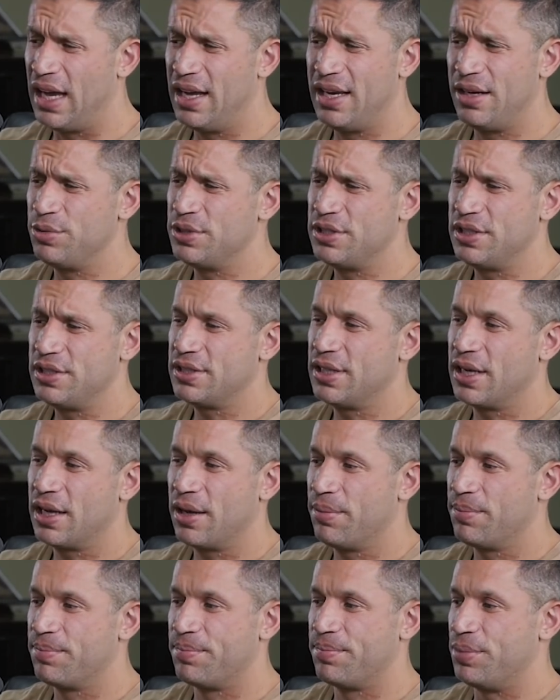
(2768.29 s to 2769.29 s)
And it was just
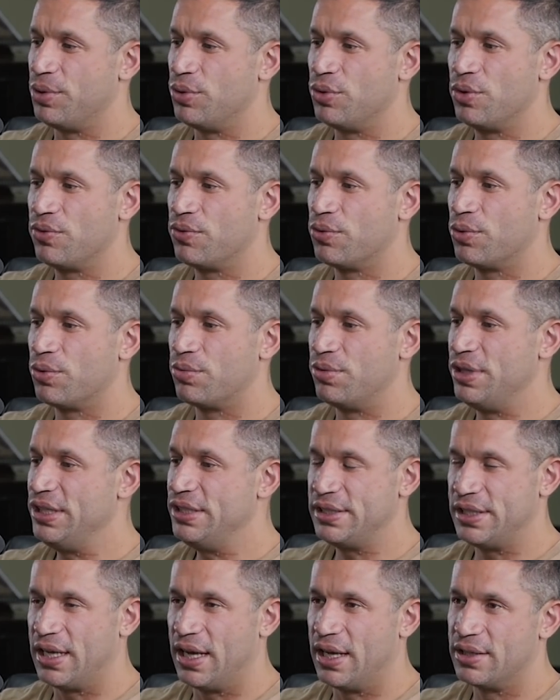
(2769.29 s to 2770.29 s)
like a beautiful
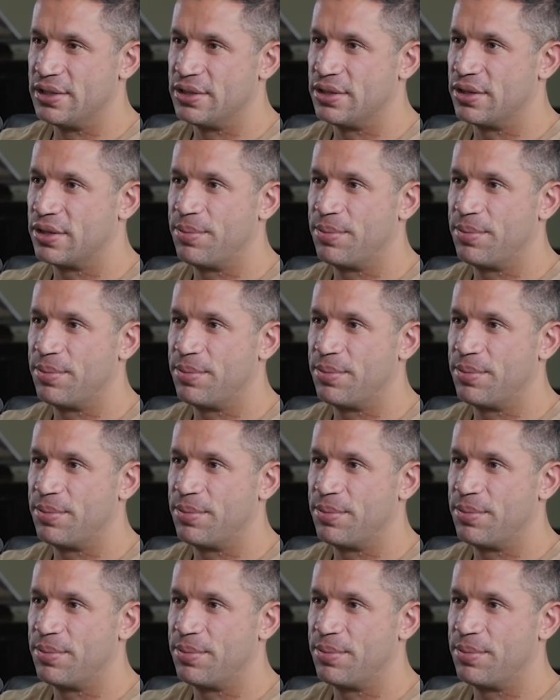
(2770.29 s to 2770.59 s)
reset.